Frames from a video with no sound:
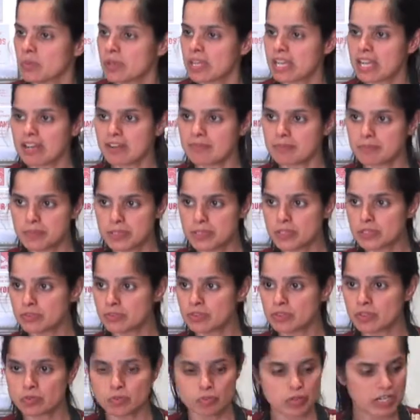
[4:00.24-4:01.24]
we have
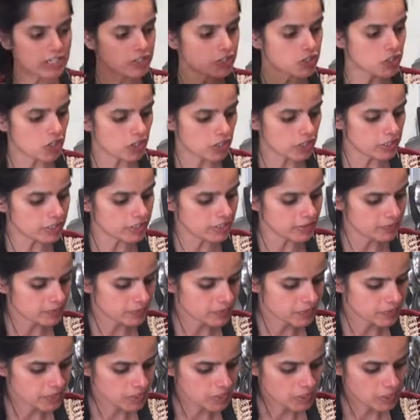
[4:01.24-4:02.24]
beautiful red chard.
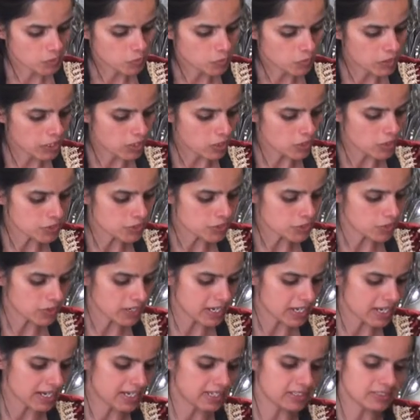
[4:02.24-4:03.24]
We also
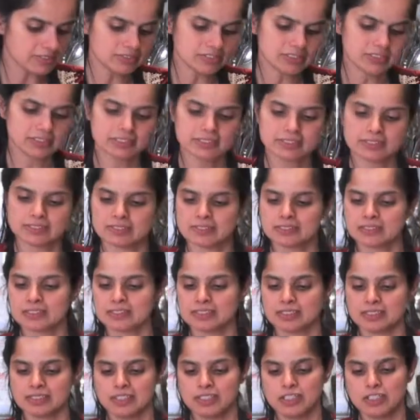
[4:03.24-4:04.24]
have
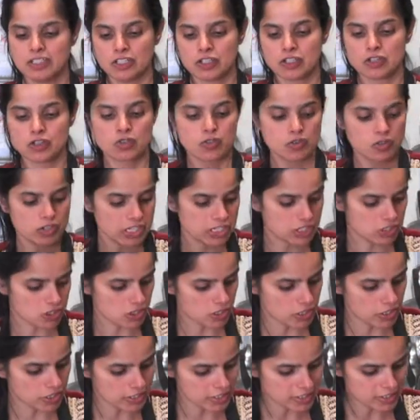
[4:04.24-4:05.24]
green
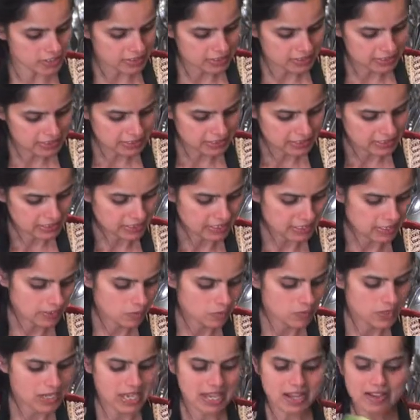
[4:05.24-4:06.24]
chard.
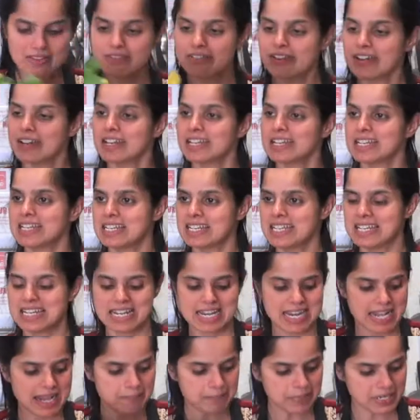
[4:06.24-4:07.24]
We have
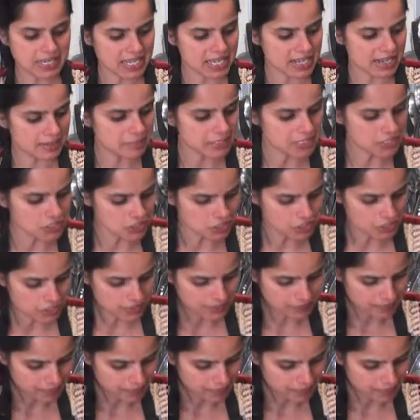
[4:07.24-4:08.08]
Napa cabbage.